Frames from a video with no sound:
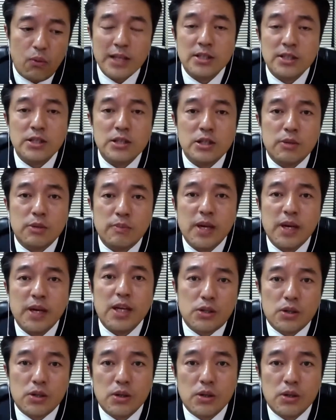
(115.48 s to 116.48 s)
wasn't
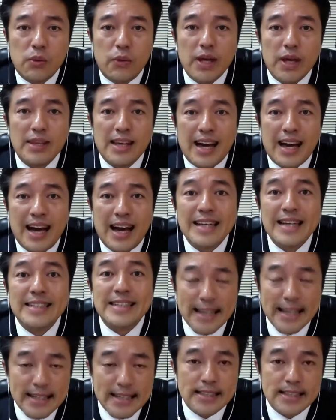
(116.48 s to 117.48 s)
meet with a high
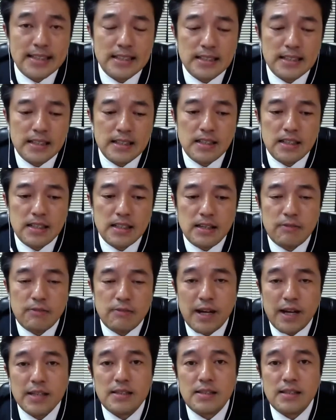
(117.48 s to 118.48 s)
tech,
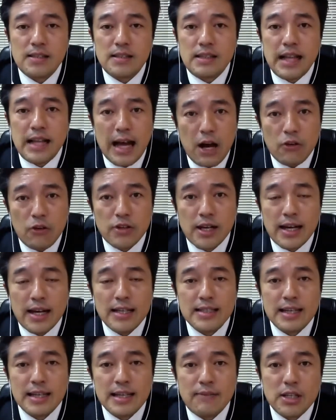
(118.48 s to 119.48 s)
but now the
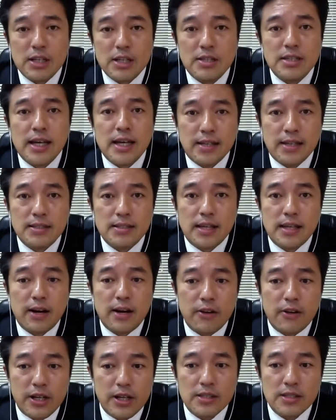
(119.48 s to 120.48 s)
Islamic State
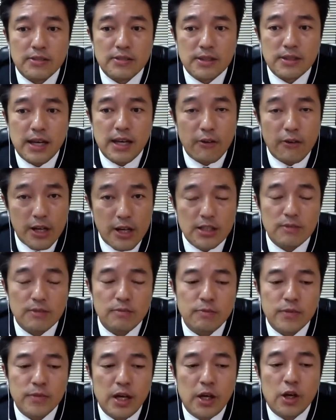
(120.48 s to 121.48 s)

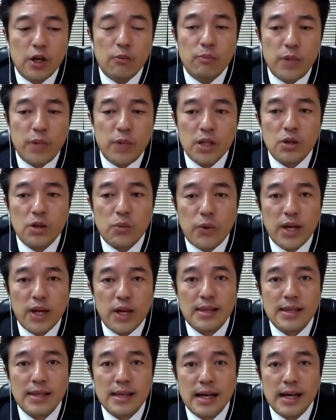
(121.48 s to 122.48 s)
terrorism meet
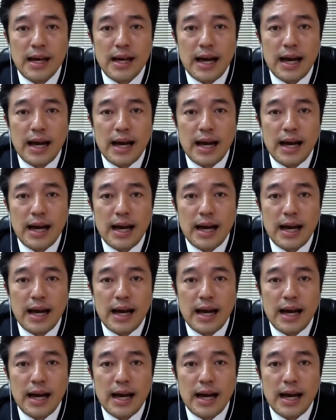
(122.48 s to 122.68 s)
with